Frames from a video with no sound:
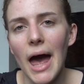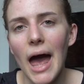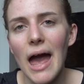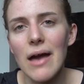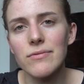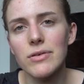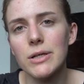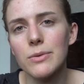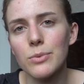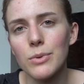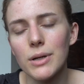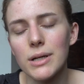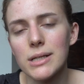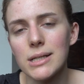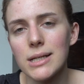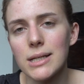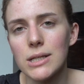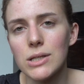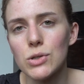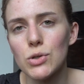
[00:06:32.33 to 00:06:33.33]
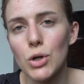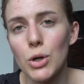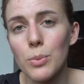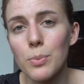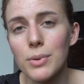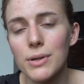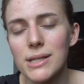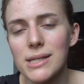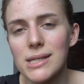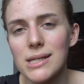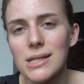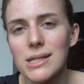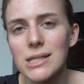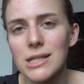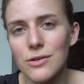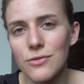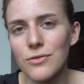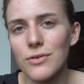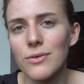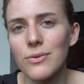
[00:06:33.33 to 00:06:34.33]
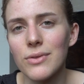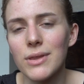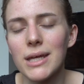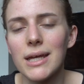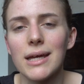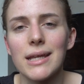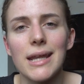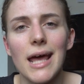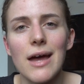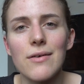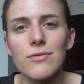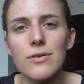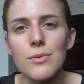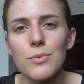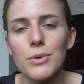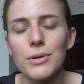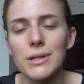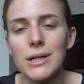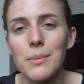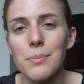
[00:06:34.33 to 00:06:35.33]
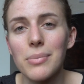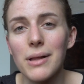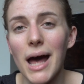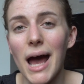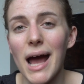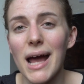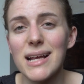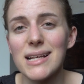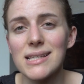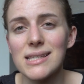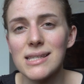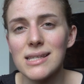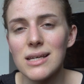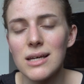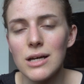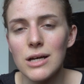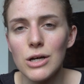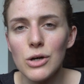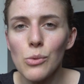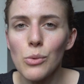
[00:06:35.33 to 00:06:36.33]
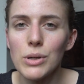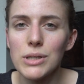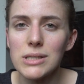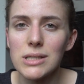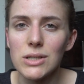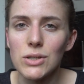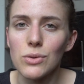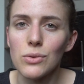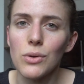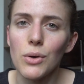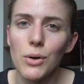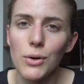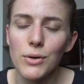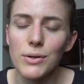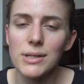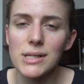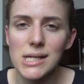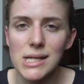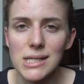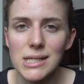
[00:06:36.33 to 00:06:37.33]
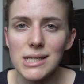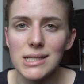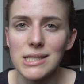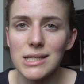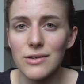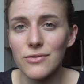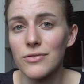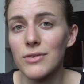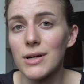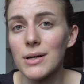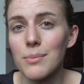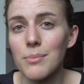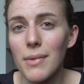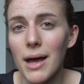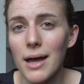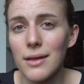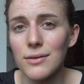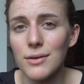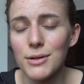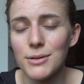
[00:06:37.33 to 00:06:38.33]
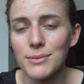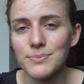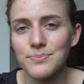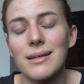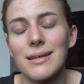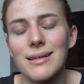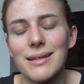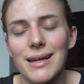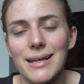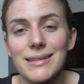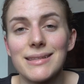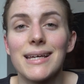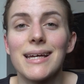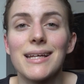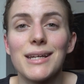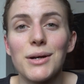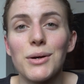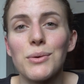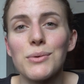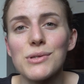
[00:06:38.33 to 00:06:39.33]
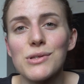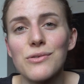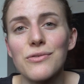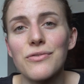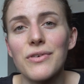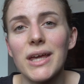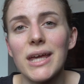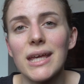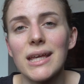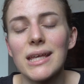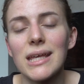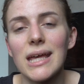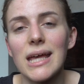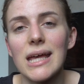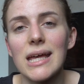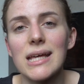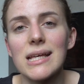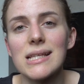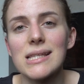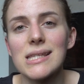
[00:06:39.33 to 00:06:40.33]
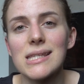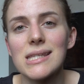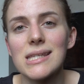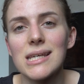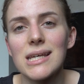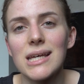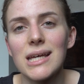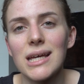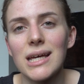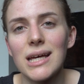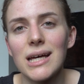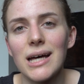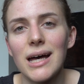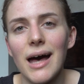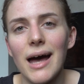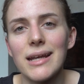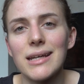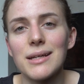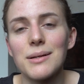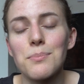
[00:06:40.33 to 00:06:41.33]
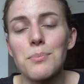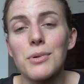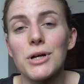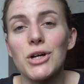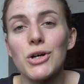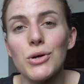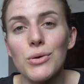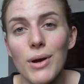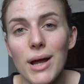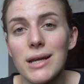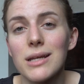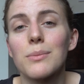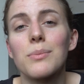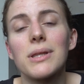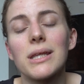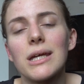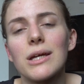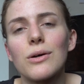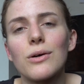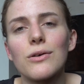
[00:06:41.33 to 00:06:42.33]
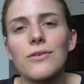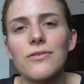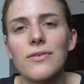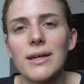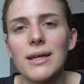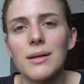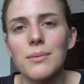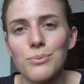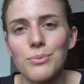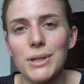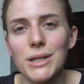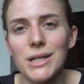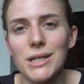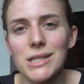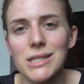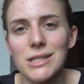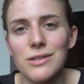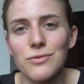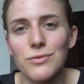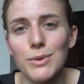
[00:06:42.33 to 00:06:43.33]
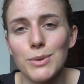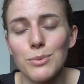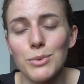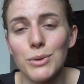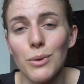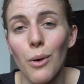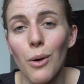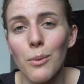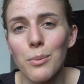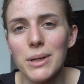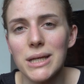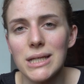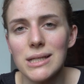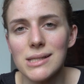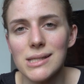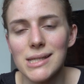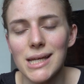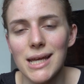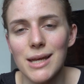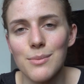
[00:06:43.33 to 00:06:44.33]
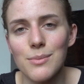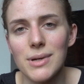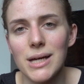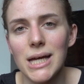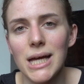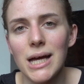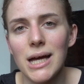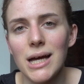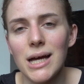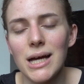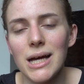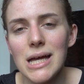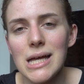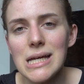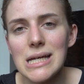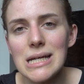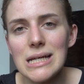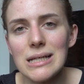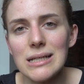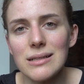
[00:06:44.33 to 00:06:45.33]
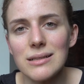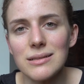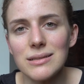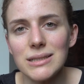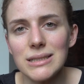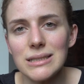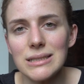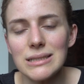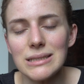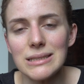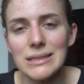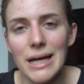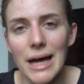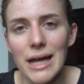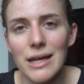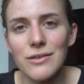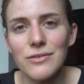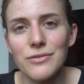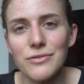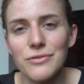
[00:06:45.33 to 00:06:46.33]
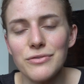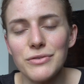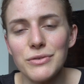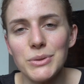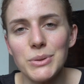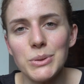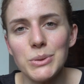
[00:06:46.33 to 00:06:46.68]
everyone interprets it differently and everyone applies what they learn in a different manner. And that I also think is an incredibly good thing, because if we would all be the same, life